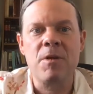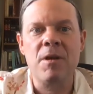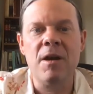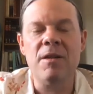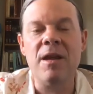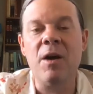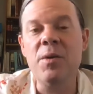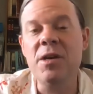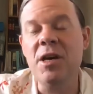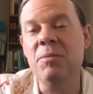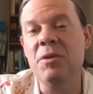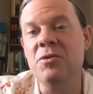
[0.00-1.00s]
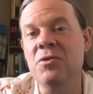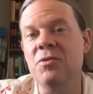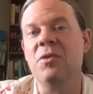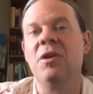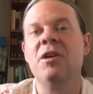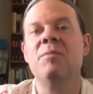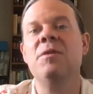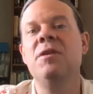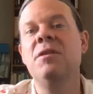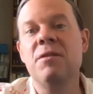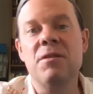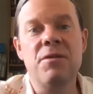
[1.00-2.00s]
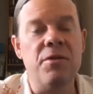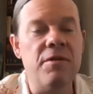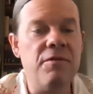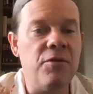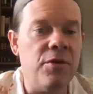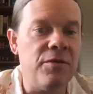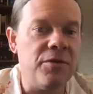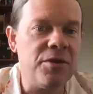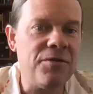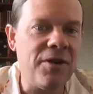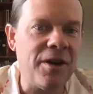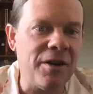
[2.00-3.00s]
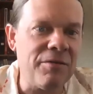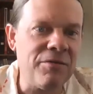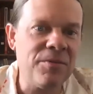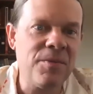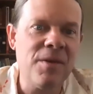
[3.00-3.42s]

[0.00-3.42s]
And now we come to Deuteronomy 34, verse 5,